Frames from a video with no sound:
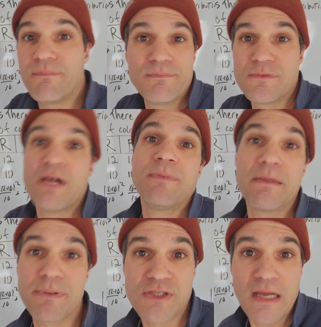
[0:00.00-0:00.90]
something
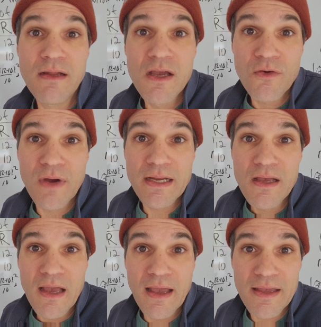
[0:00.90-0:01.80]
percent, right?
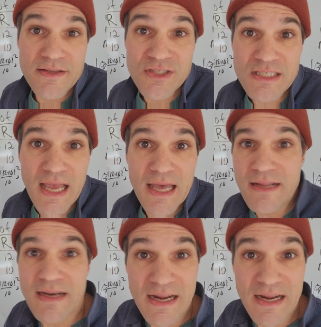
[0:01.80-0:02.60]
Instead, and then I'd